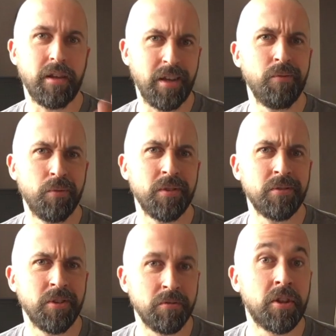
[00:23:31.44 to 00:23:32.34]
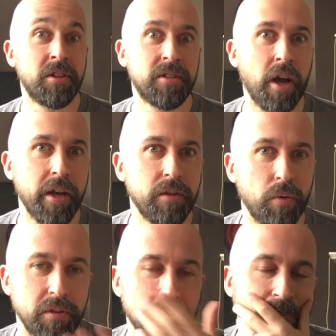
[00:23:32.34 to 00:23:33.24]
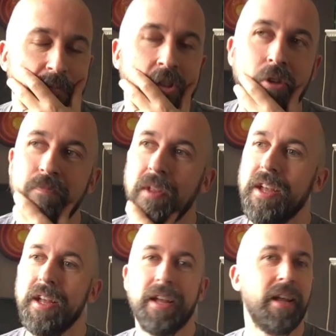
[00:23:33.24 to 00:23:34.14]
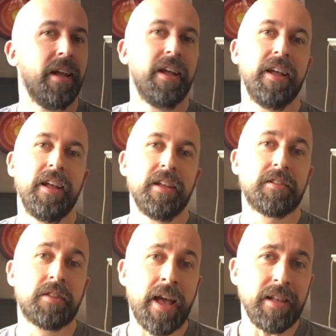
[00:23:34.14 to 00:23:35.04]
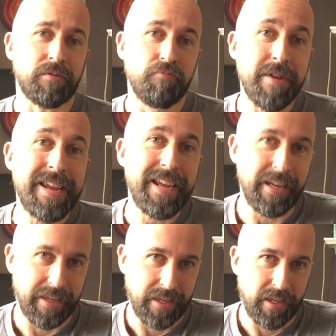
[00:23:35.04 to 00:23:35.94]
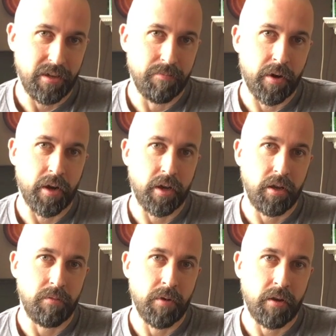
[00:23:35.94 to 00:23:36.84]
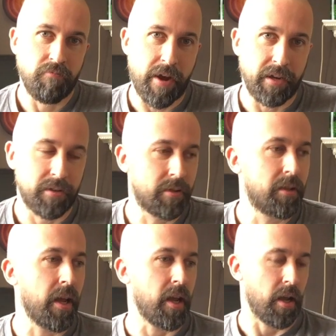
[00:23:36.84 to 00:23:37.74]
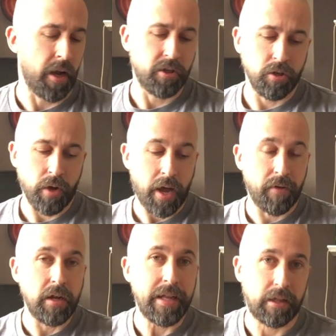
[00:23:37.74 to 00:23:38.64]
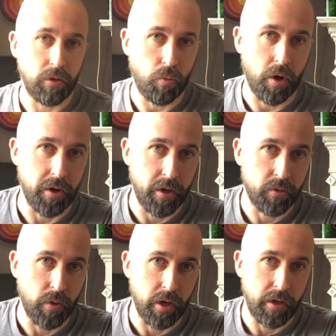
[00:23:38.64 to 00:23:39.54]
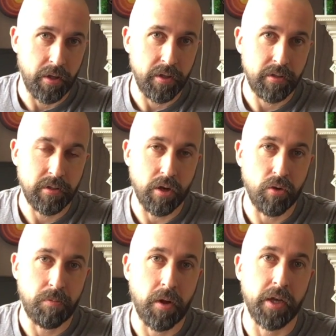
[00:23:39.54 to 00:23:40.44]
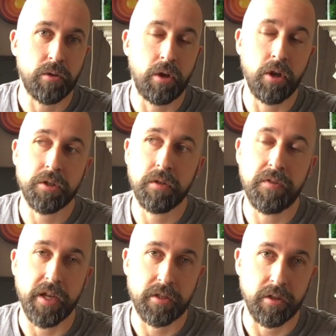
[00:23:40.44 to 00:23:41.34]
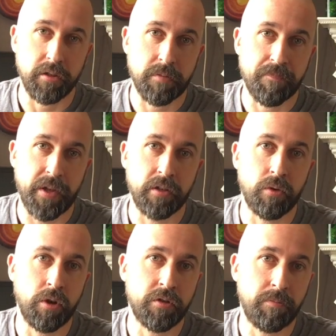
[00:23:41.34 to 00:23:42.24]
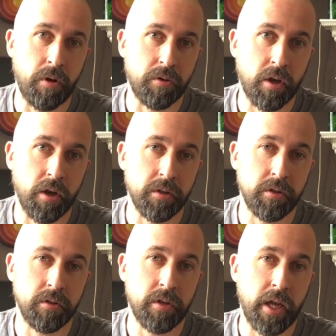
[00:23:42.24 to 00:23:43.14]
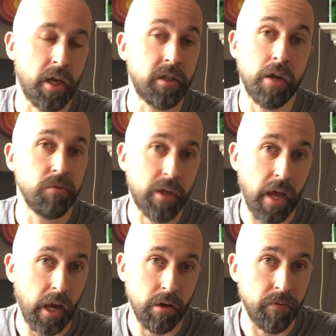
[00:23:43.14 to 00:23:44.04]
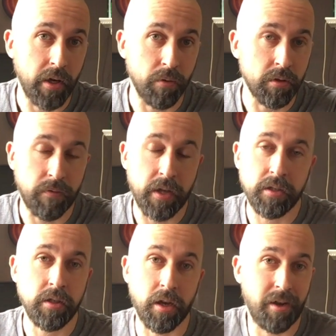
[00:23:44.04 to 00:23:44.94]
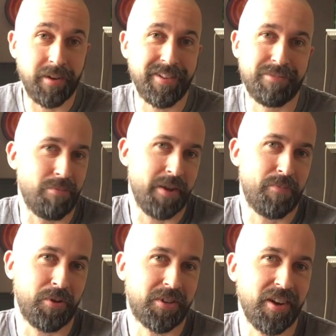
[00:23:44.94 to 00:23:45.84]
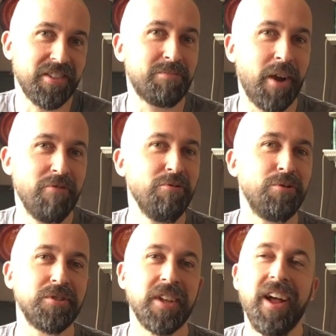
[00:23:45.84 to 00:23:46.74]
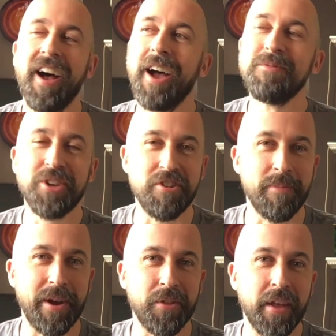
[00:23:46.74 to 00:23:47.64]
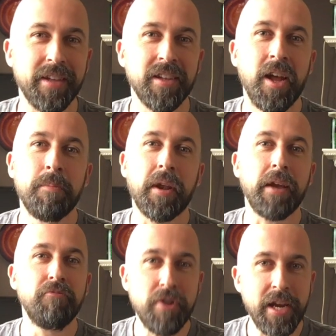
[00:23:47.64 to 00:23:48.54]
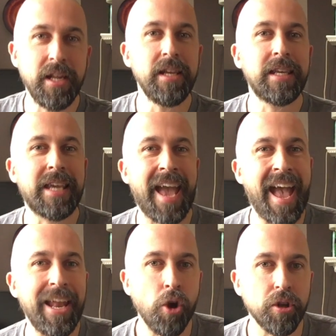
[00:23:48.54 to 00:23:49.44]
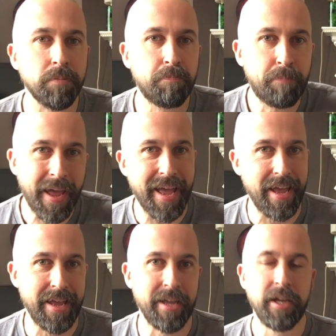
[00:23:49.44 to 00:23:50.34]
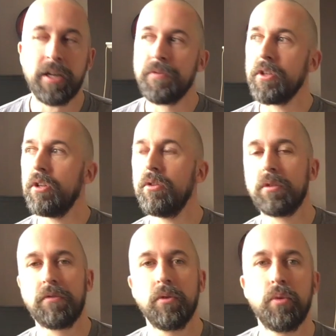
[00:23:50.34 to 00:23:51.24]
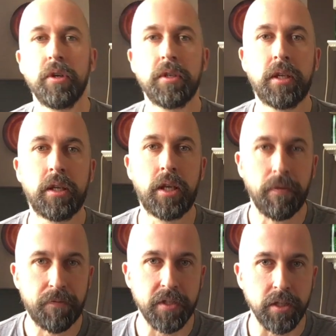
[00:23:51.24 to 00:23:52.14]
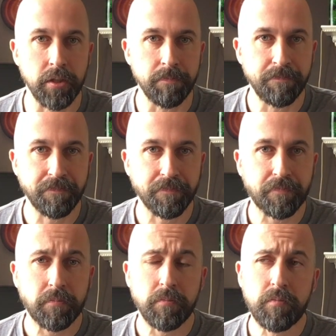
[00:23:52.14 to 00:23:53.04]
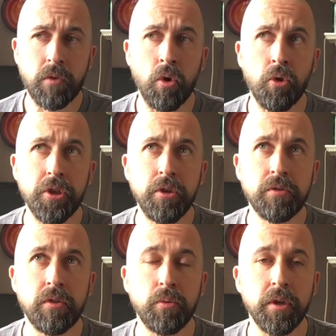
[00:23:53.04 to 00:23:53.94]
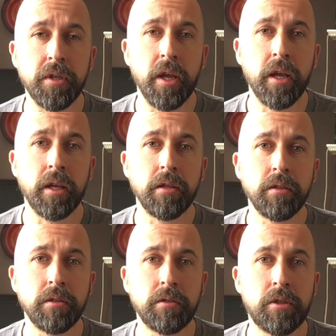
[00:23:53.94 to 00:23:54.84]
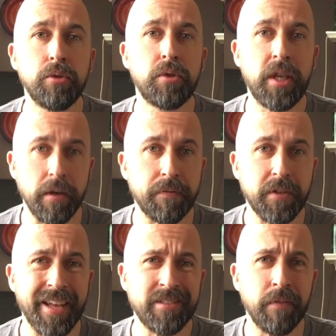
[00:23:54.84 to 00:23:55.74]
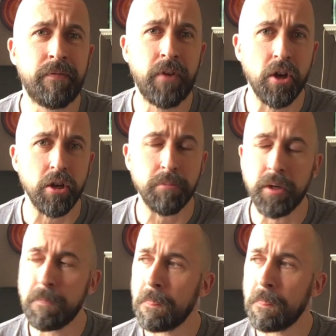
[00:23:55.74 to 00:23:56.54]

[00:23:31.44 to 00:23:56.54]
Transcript: it was the desired ones. So that's really my rant today. I do have a little one as well, and this is going to apply to a lot of knitters and to a lot of podcasters, and I don't care if anyone's offended. My podcast, my rules. I'm sorry about that, but I really cannot bear the use of the word gifted, or the use of the word to gift as a verb.